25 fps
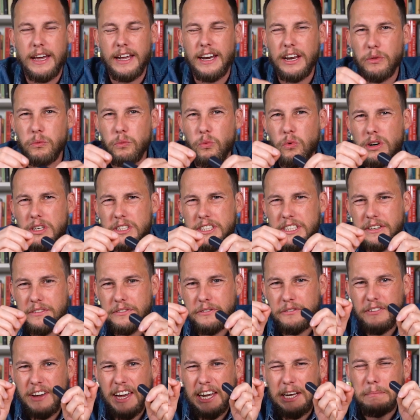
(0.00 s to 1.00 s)
and it was in
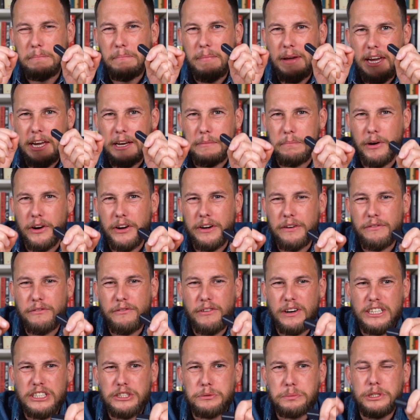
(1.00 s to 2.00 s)
fact made by the
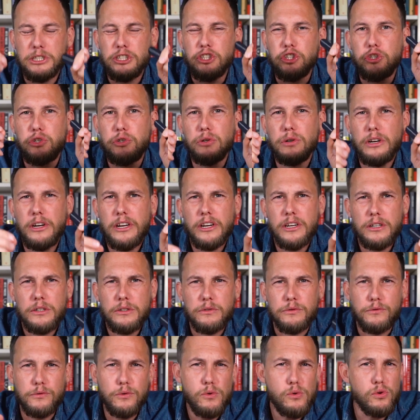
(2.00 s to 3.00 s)
Frenchman Julien
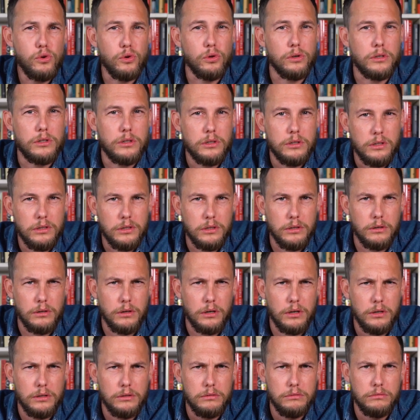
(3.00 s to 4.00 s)
Four,
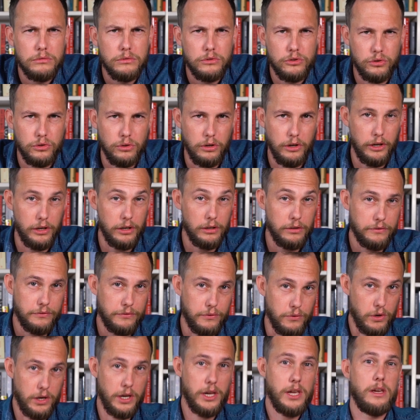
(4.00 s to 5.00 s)
or Julien
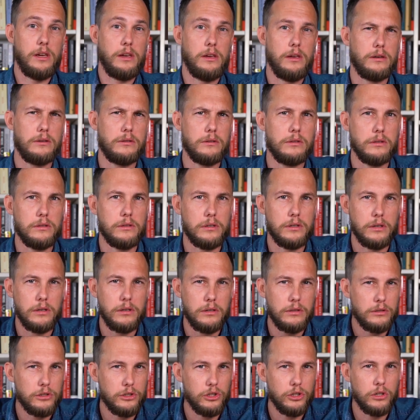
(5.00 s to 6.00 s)
Fourré, or
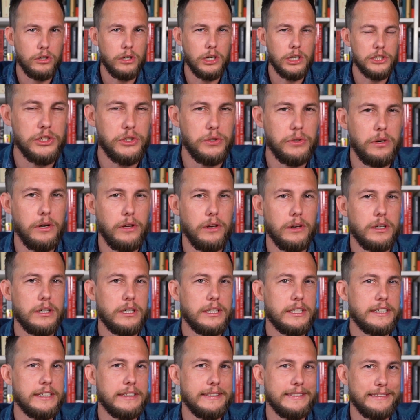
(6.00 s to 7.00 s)

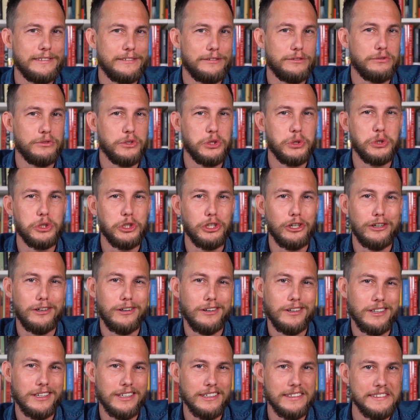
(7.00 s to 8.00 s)
Julien
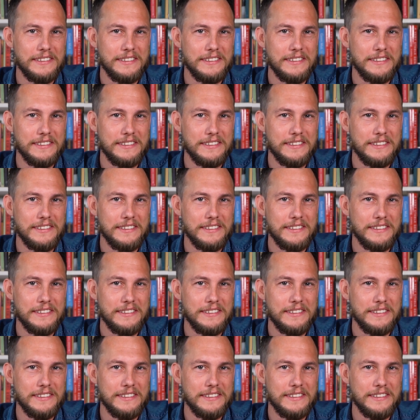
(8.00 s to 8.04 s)
Four.